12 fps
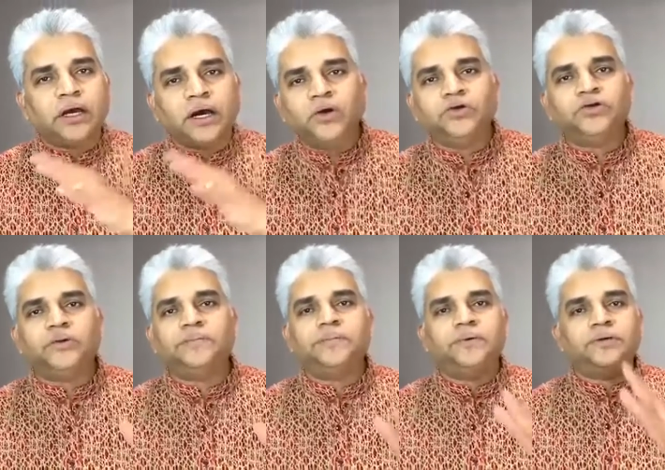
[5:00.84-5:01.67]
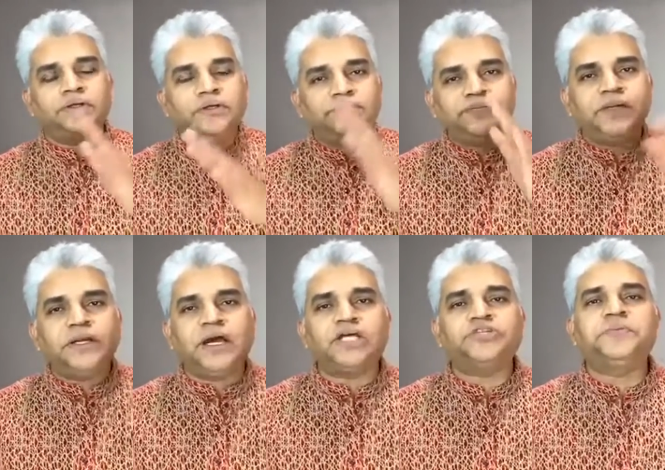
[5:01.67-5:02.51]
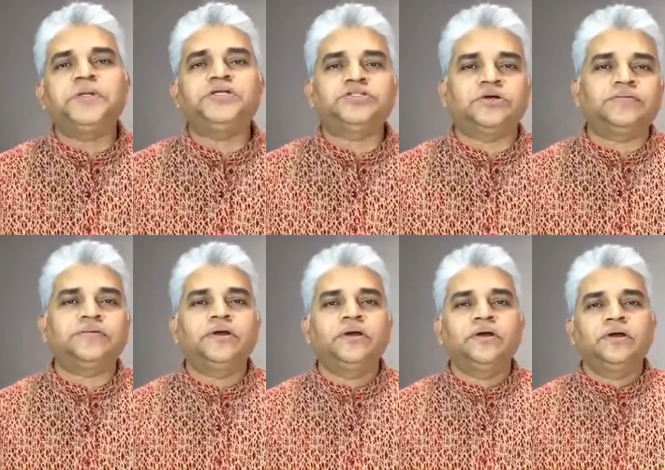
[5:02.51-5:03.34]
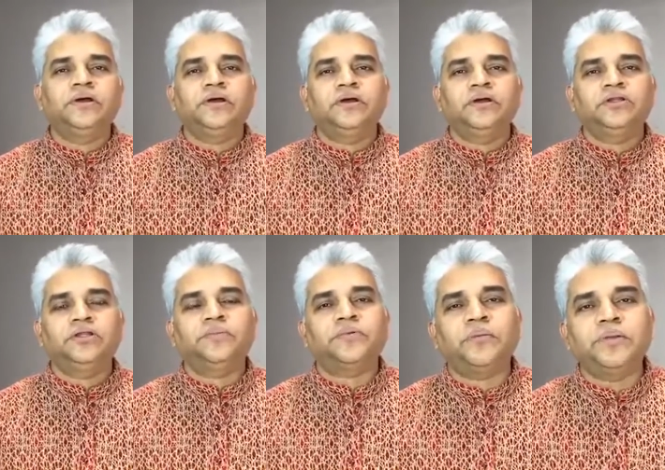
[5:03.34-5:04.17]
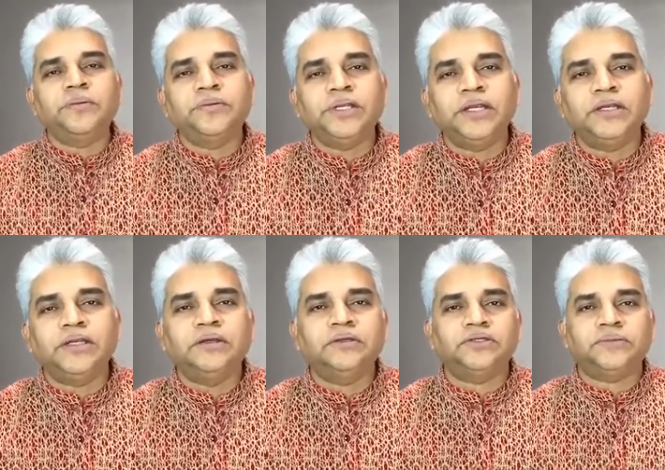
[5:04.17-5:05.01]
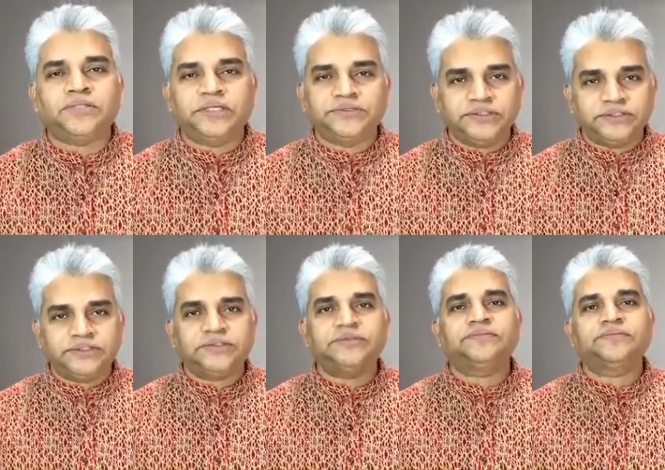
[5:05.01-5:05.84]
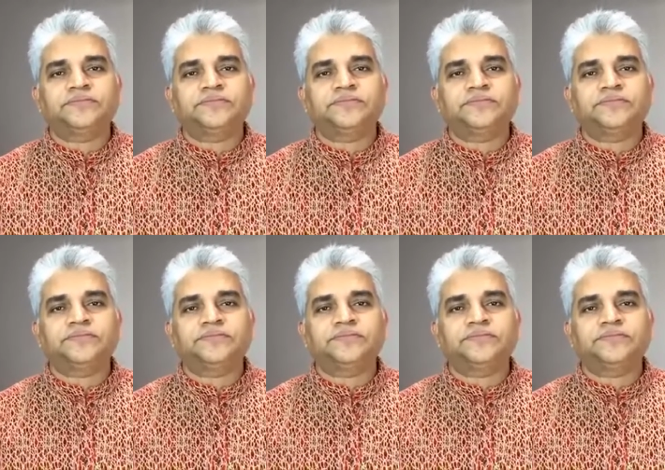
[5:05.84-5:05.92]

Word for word: out of different aspects of the problem creating substances.